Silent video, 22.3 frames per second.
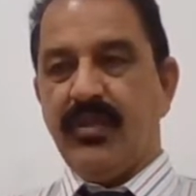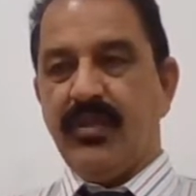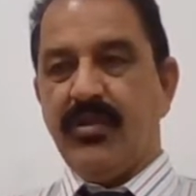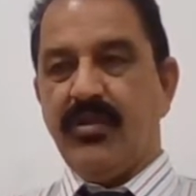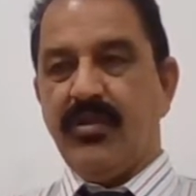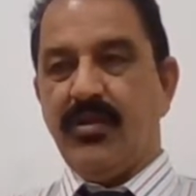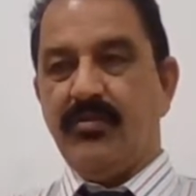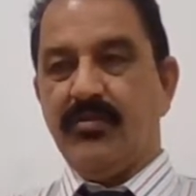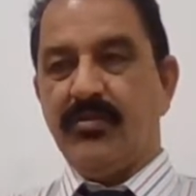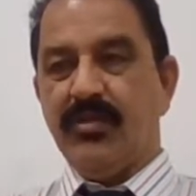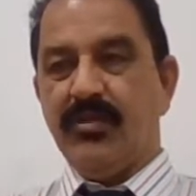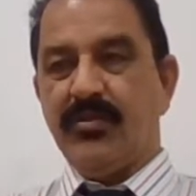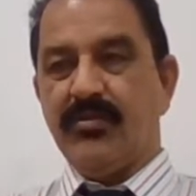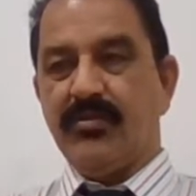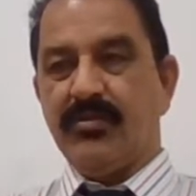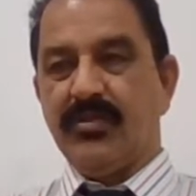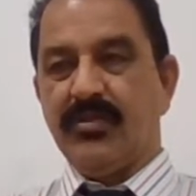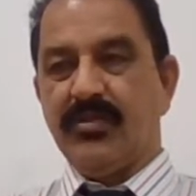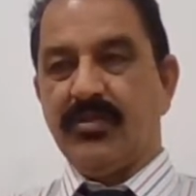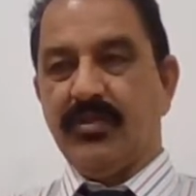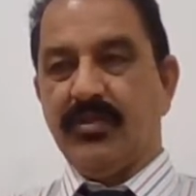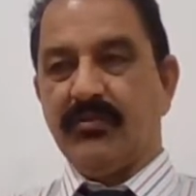Common
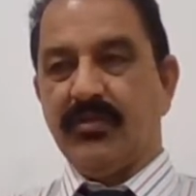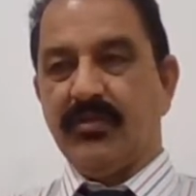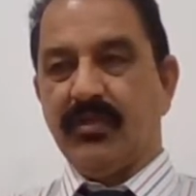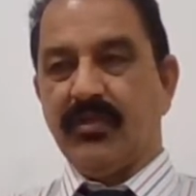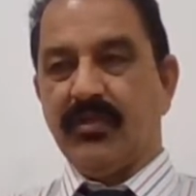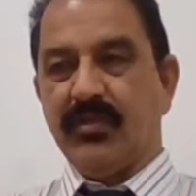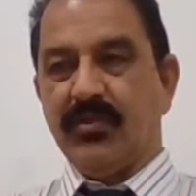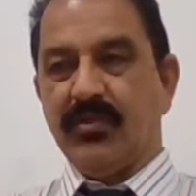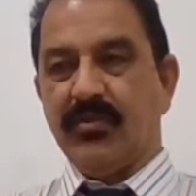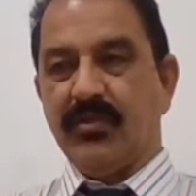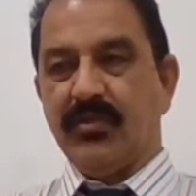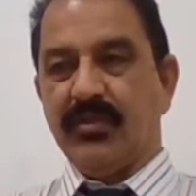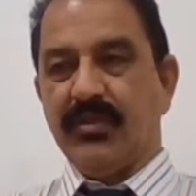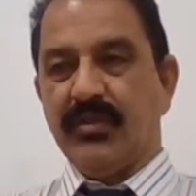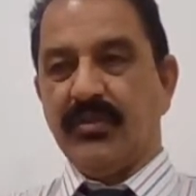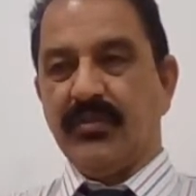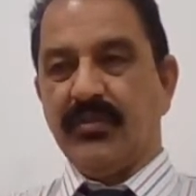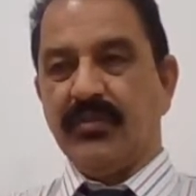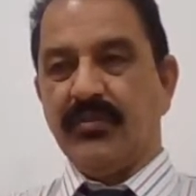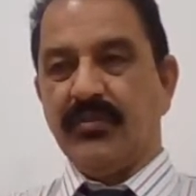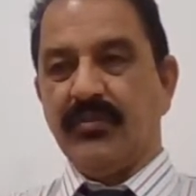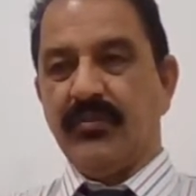uses of the grout
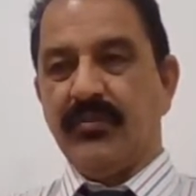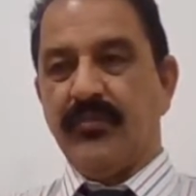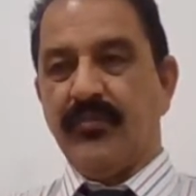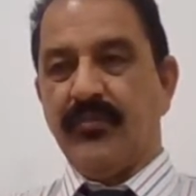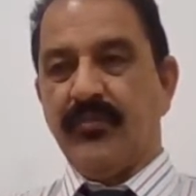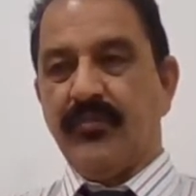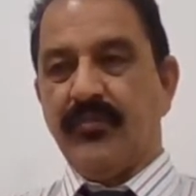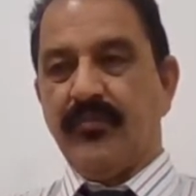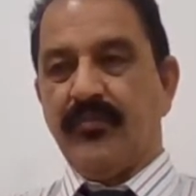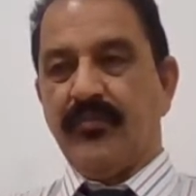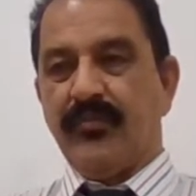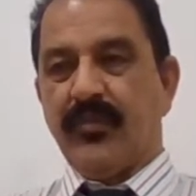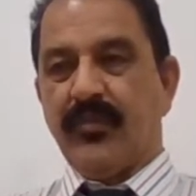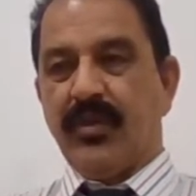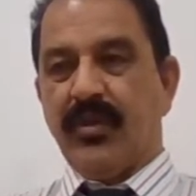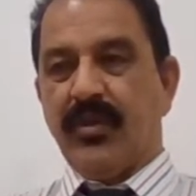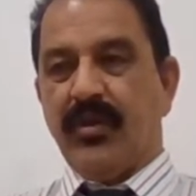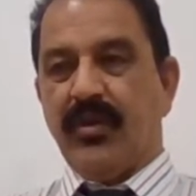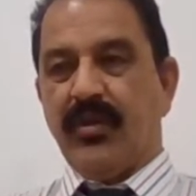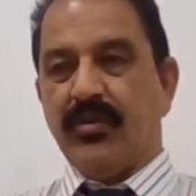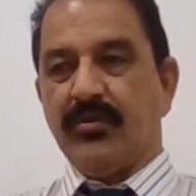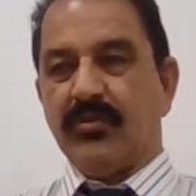in
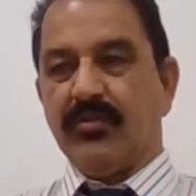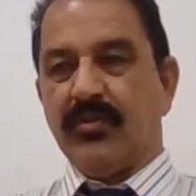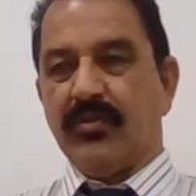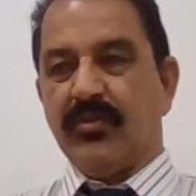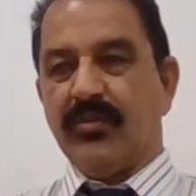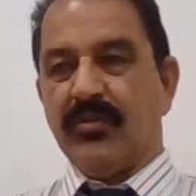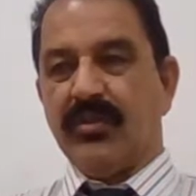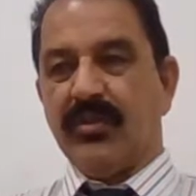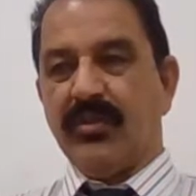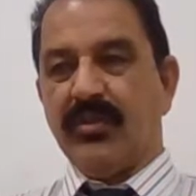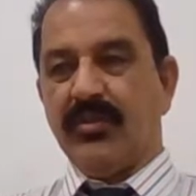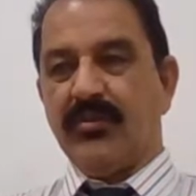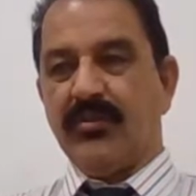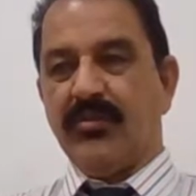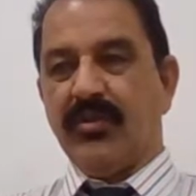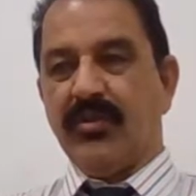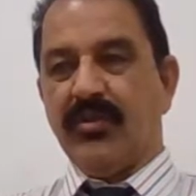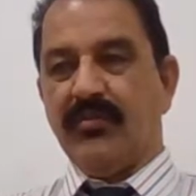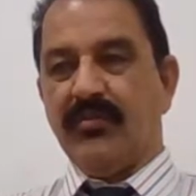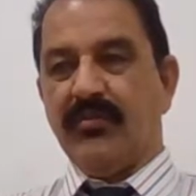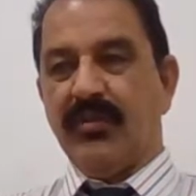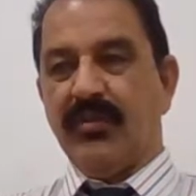household,
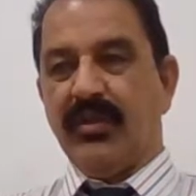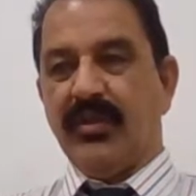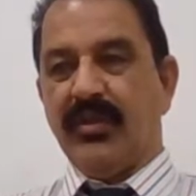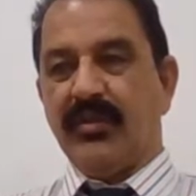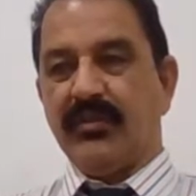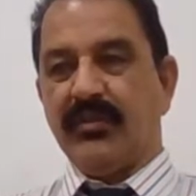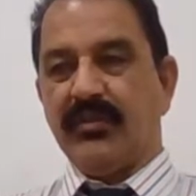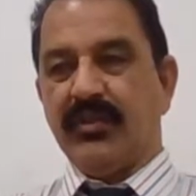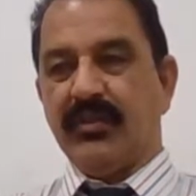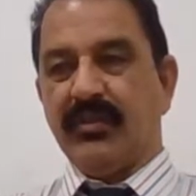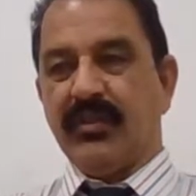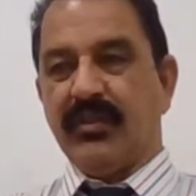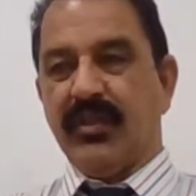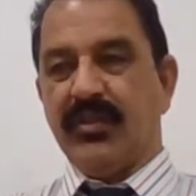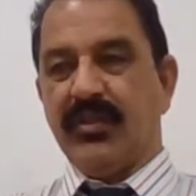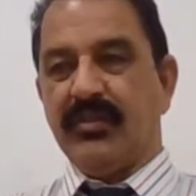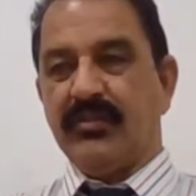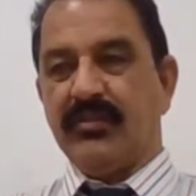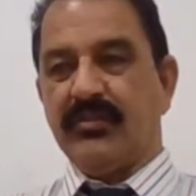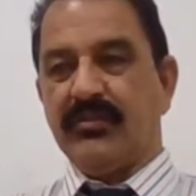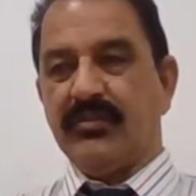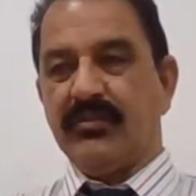including filling the
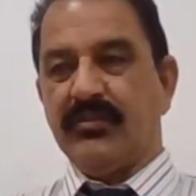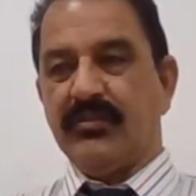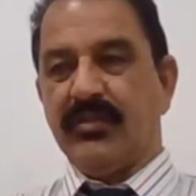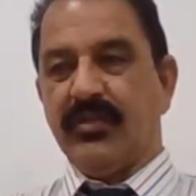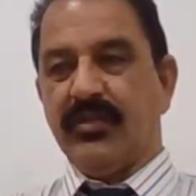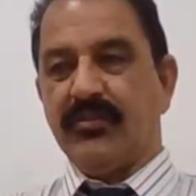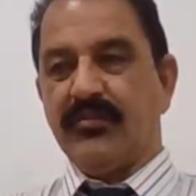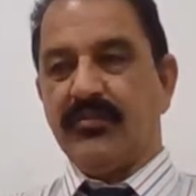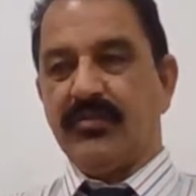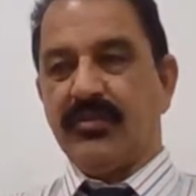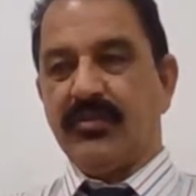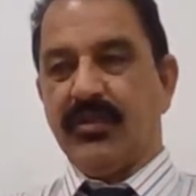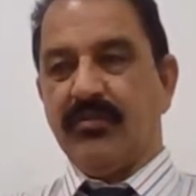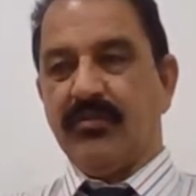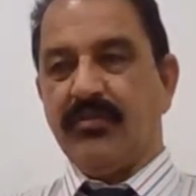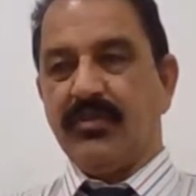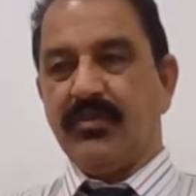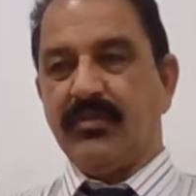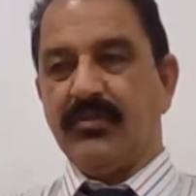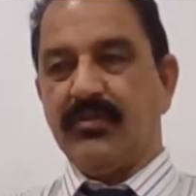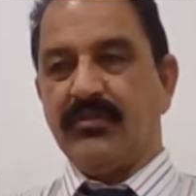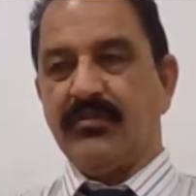tiles of
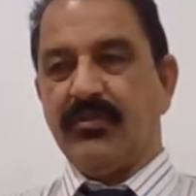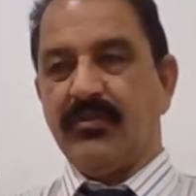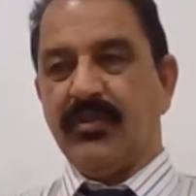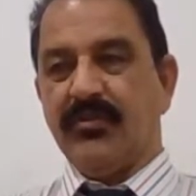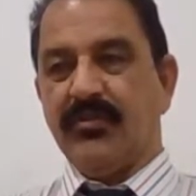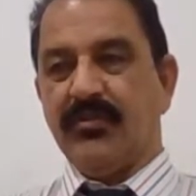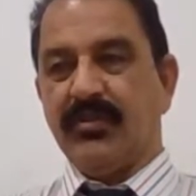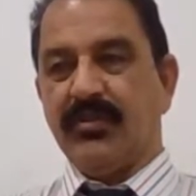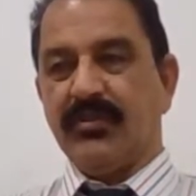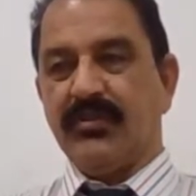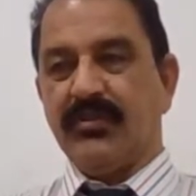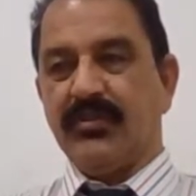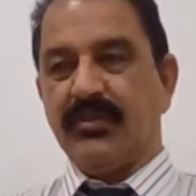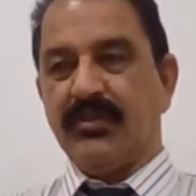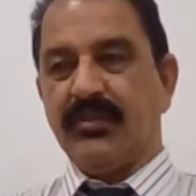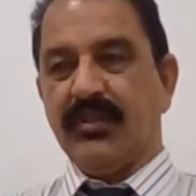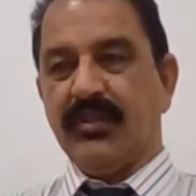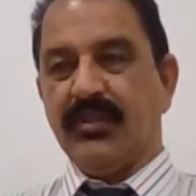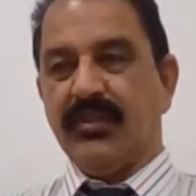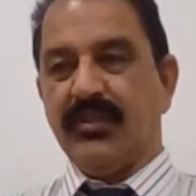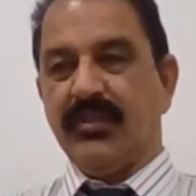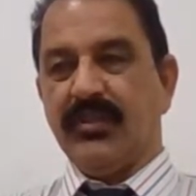showers, flowers,
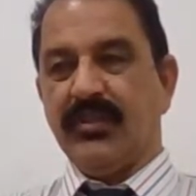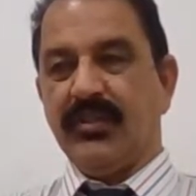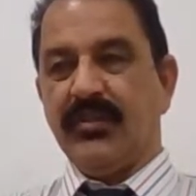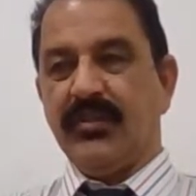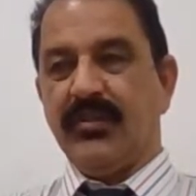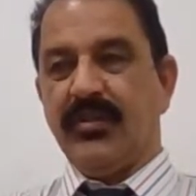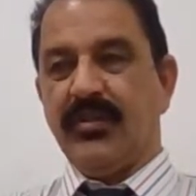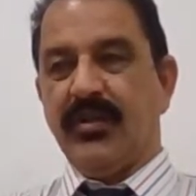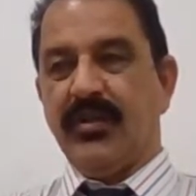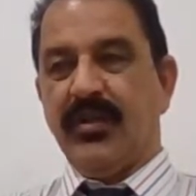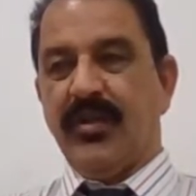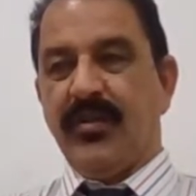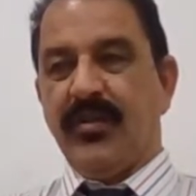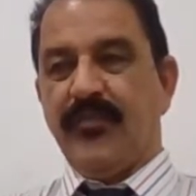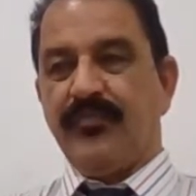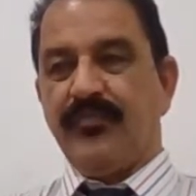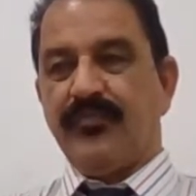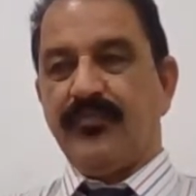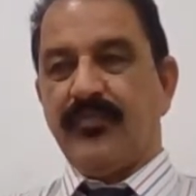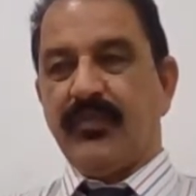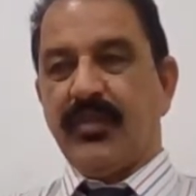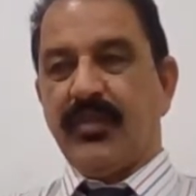and the
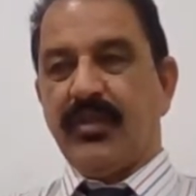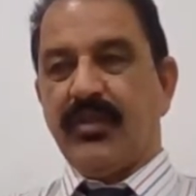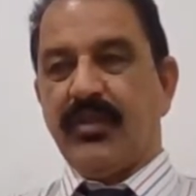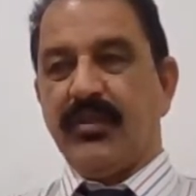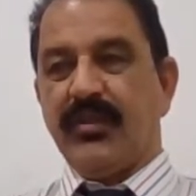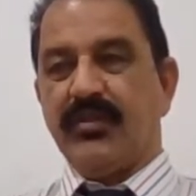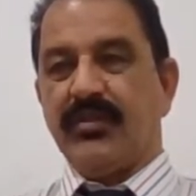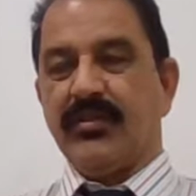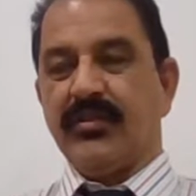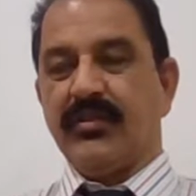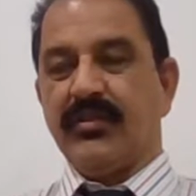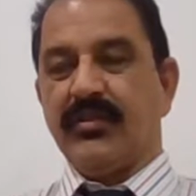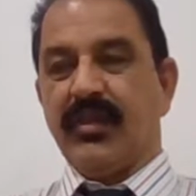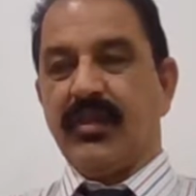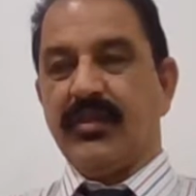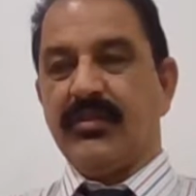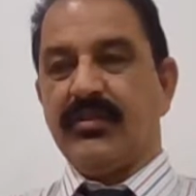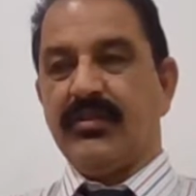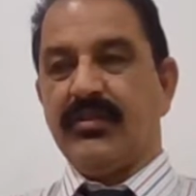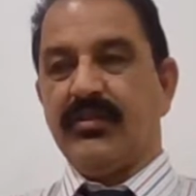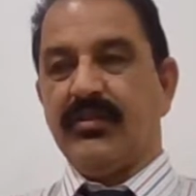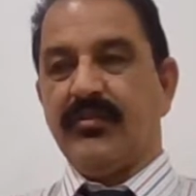kitchen
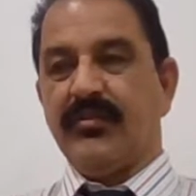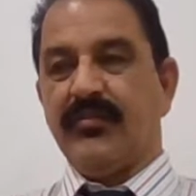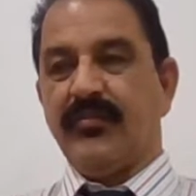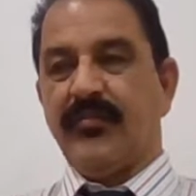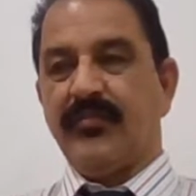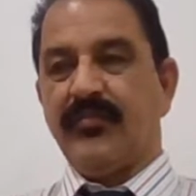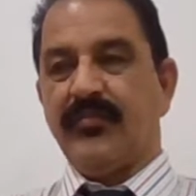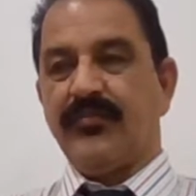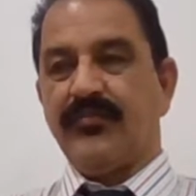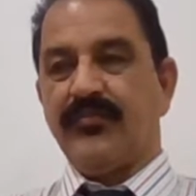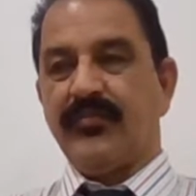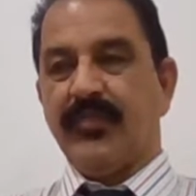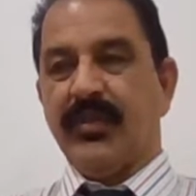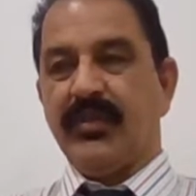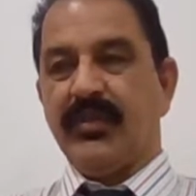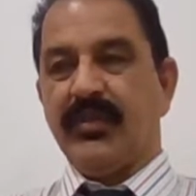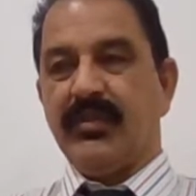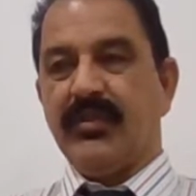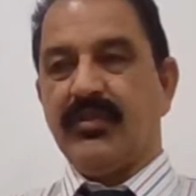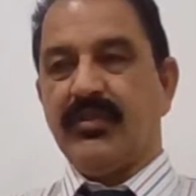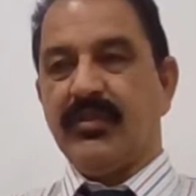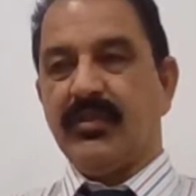tiles.
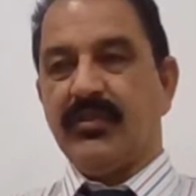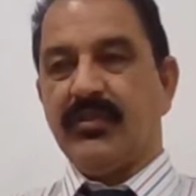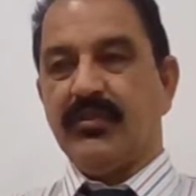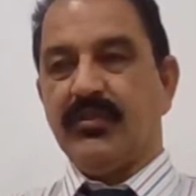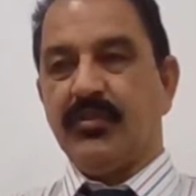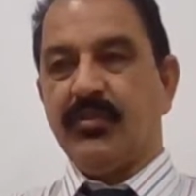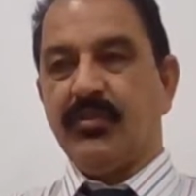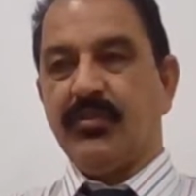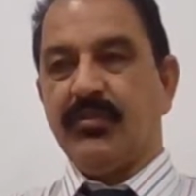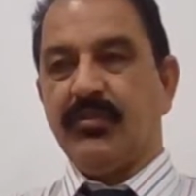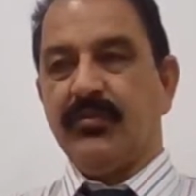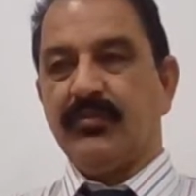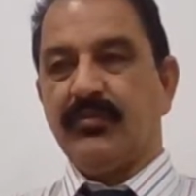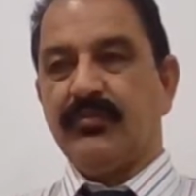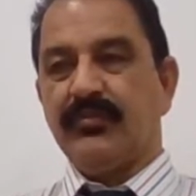It is also